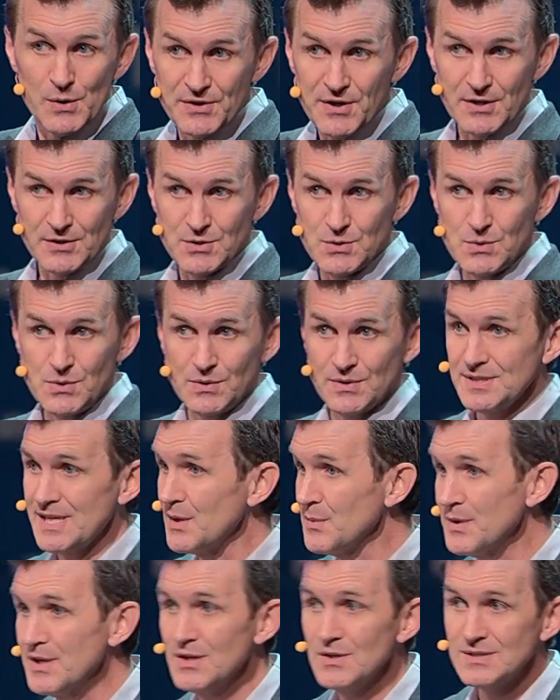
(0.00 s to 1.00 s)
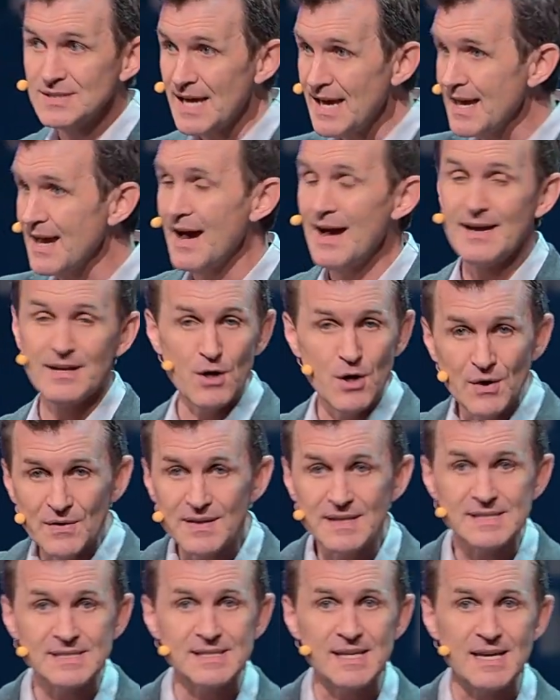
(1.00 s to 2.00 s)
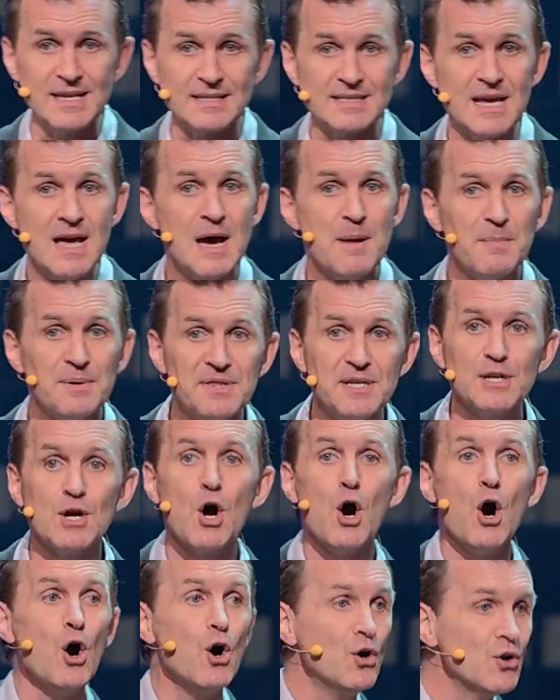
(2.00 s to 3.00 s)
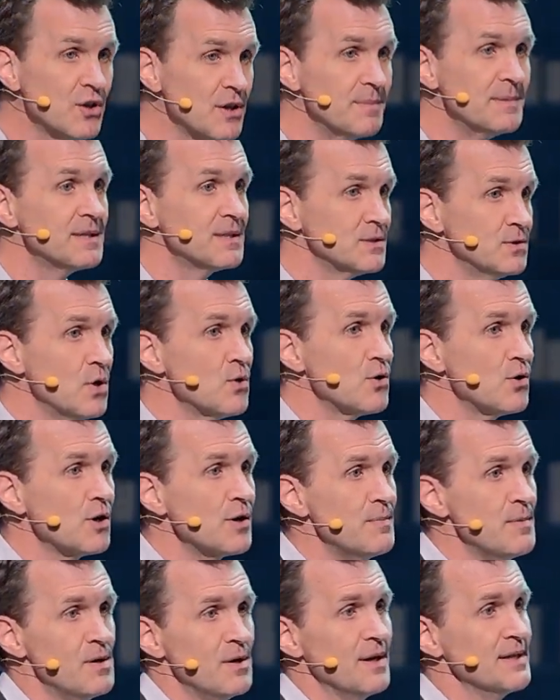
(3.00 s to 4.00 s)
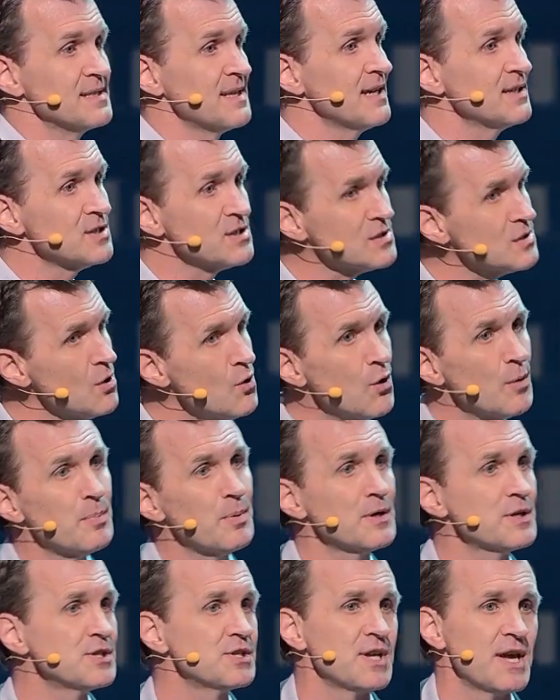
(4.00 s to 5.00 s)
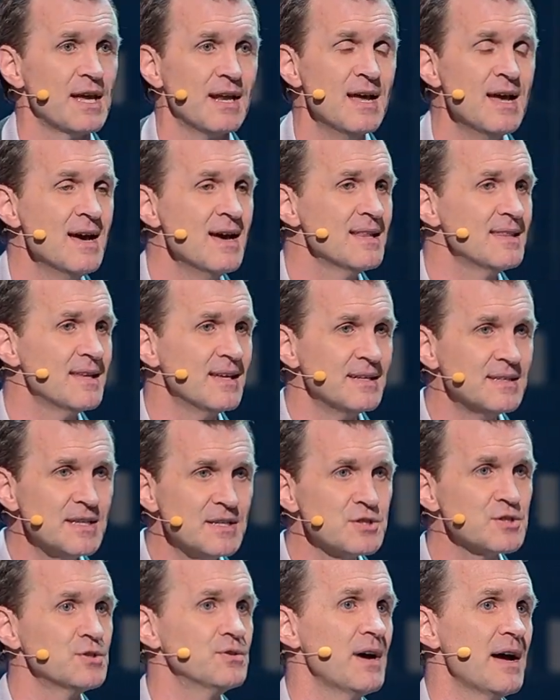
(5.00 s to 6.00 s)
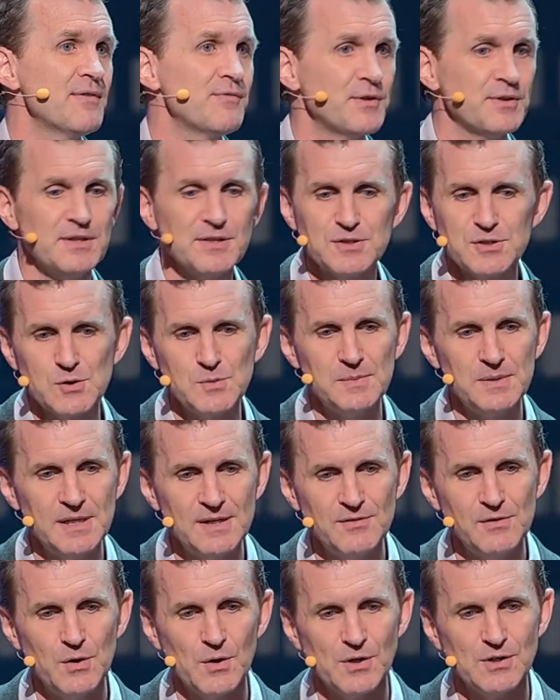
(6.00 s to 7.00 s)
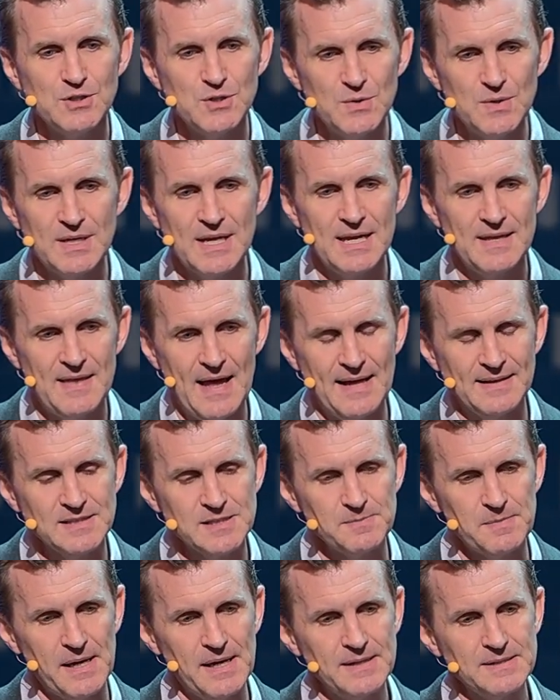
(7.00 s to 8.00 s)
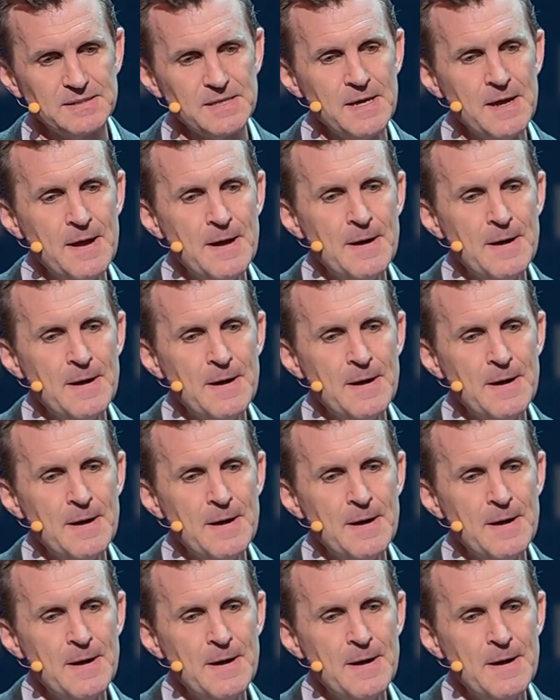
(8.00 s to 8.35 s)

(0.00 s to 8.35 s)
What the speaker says: with our tools? How do we use AI and all these things, but then call them into local communities? And I so appreciate the intentional effort that so many of you are doing in that space.